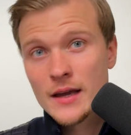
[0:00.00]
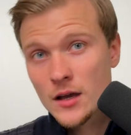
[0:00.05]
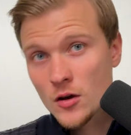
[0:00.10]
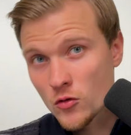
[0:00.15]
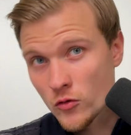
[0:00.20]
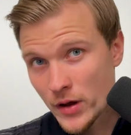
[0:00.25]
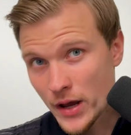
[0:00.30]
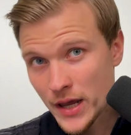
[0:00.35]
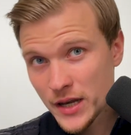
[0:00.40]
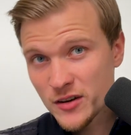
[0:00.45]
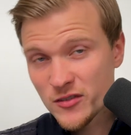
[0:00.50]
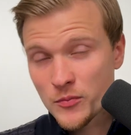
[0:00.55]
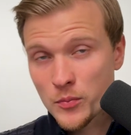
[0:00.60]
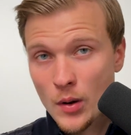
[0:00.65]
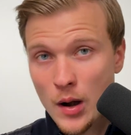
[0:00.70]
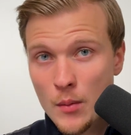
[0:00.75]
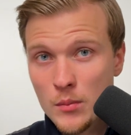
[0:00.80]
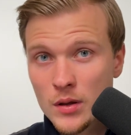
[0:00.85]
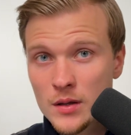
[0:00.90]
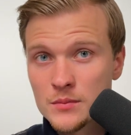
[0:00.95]
creative
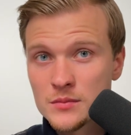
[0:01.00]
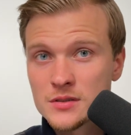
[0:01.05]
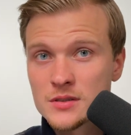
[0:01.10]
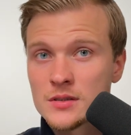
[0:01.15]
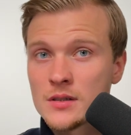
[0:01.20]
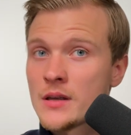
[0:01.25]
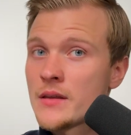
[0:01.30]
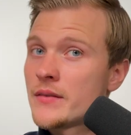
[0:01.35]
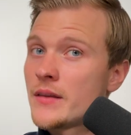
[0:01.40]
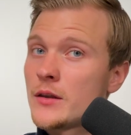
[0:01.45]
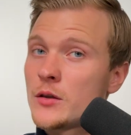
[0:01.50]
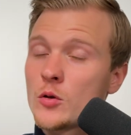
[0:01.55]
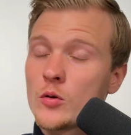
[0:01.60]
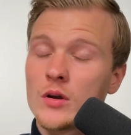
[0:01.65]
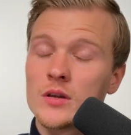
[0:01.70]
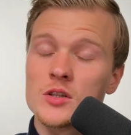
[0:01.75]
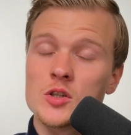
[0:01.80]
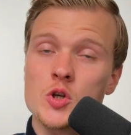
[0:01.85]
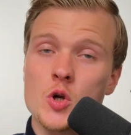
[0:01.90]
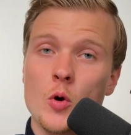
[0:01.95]
problems, that you
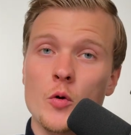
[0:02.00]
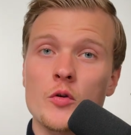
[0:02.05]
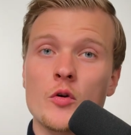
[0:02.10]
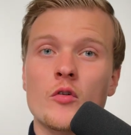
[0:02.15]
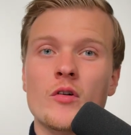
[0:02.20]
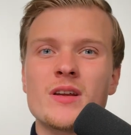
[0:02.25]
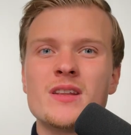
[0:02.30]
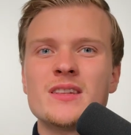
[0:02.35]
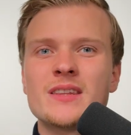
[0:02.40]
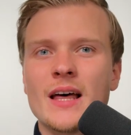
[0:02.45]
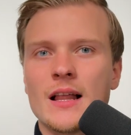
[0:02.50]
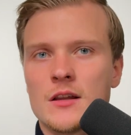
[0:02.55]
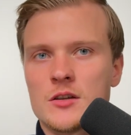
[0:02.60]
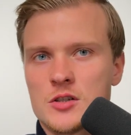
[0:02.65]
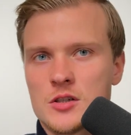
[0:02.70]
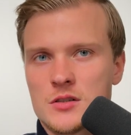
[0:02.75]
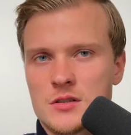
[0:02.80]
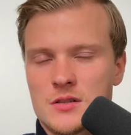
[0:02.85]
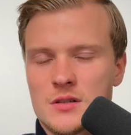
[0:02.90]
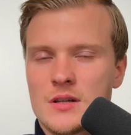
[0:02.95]
can show your
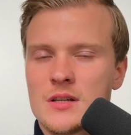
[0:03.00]
intelligence.